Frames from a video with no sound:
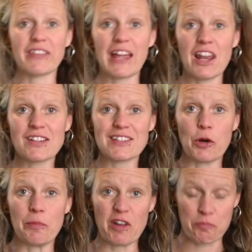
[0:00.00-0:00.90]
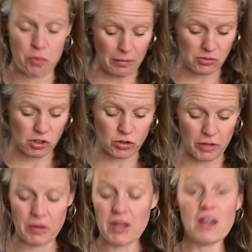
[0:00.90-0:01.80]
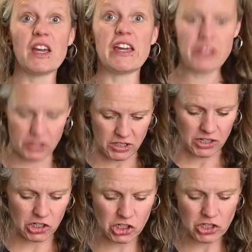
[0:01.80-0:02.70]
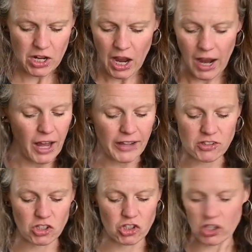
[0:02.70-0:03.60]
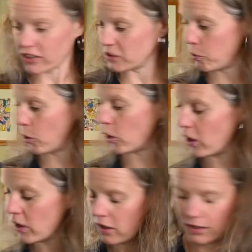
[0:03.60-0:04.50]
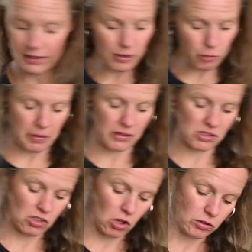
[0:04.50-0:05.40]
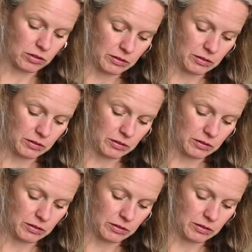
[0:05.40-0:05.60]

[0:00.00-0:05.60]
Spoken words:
that last little bit of prep to them, in the dish, I like to just put a little bit of salt,